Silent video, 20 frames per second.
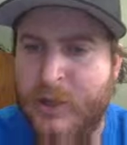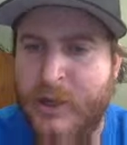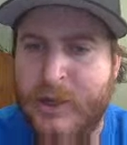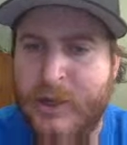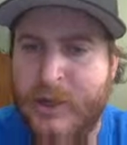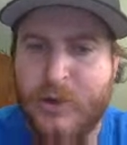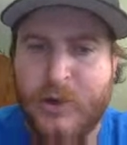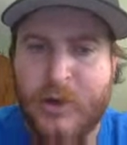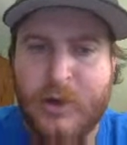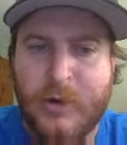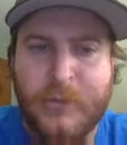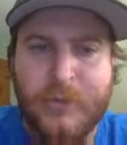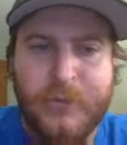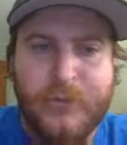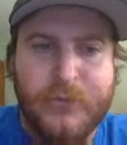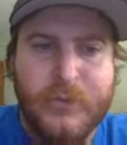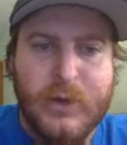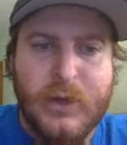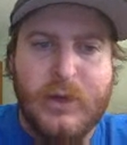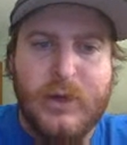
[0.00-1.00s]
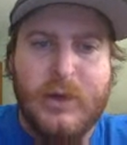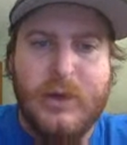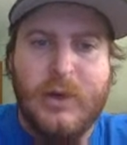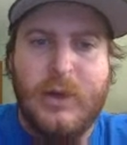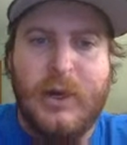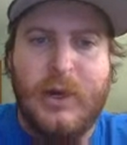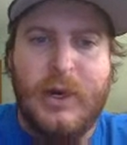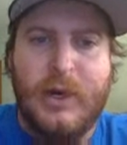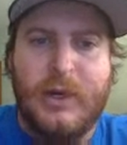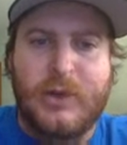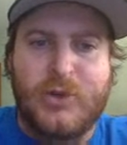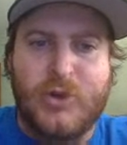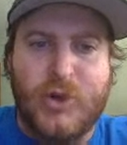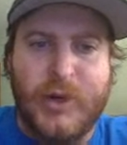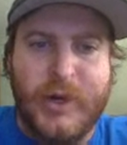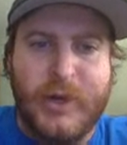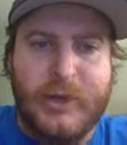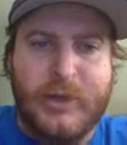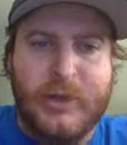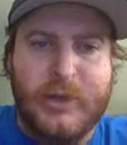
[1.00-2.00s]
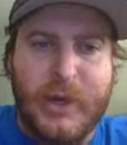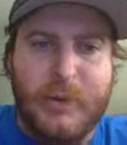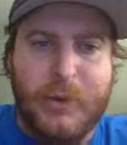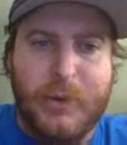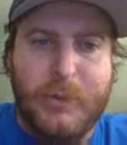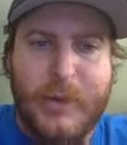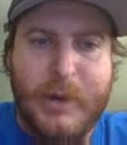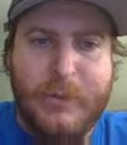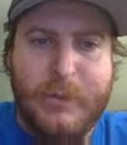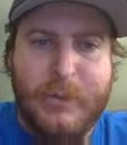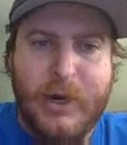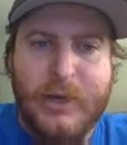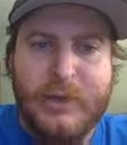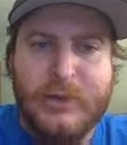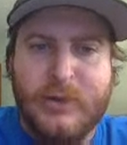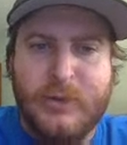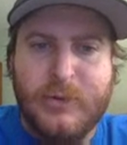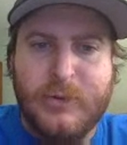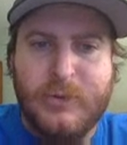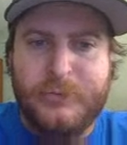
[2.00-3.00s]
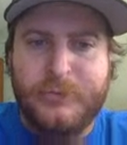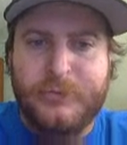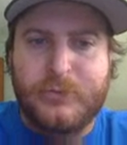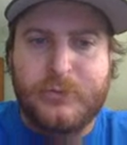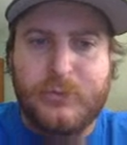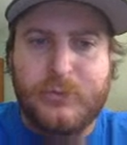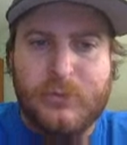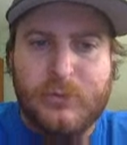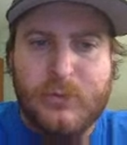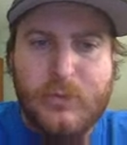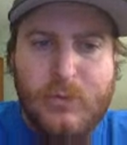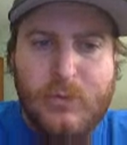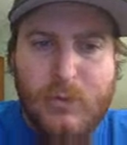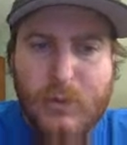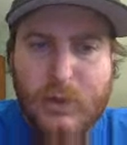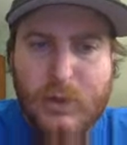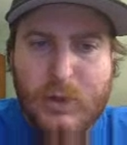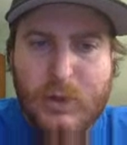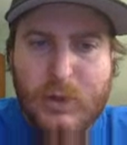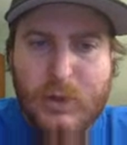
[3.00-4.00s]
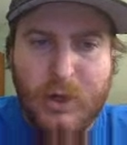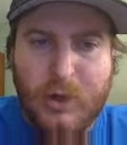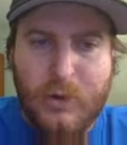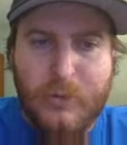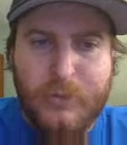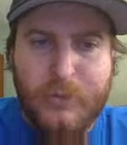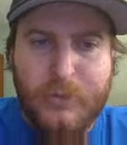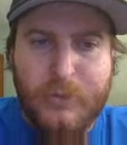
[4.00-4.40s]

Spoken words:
and your trig table memorized. So